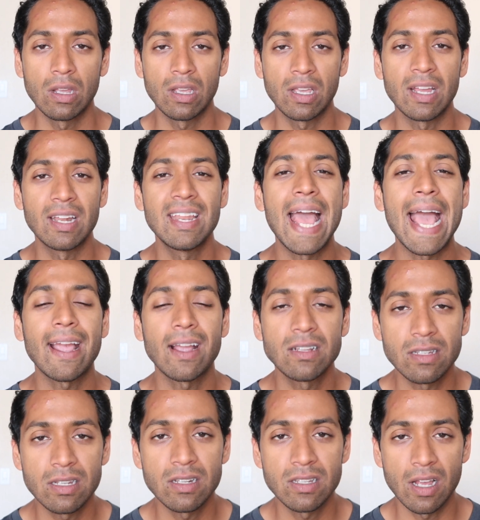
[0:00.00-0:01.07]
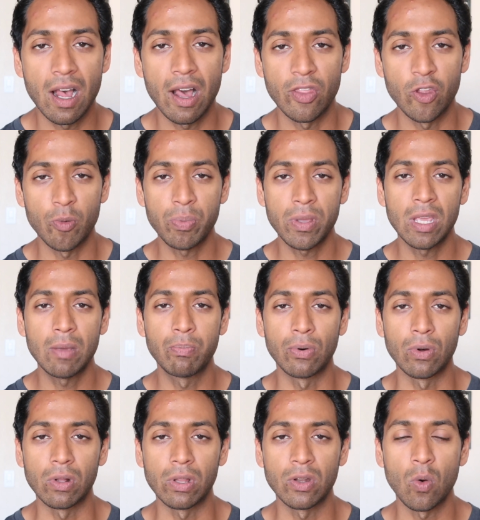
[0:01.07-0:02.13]
connect to other
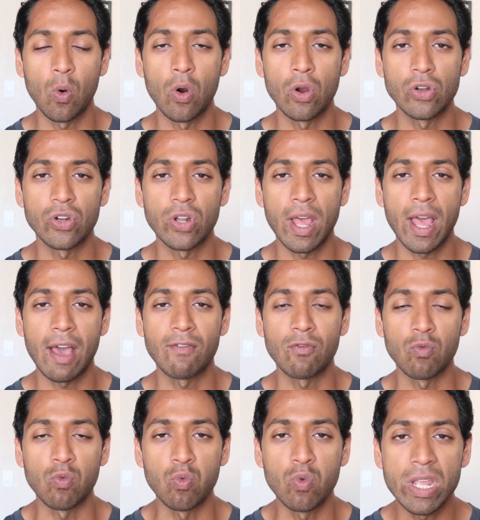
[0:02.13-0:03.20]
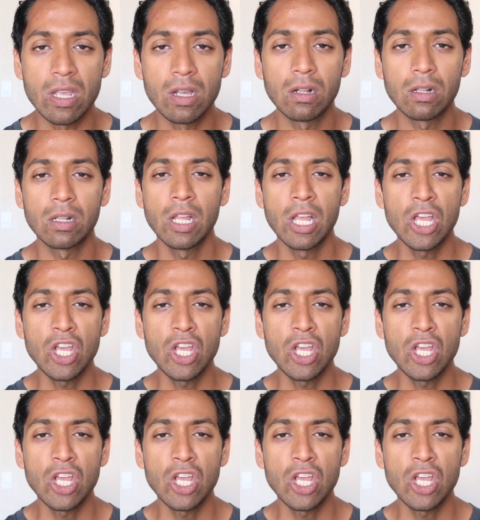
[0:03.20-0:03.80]
people, in order to have real,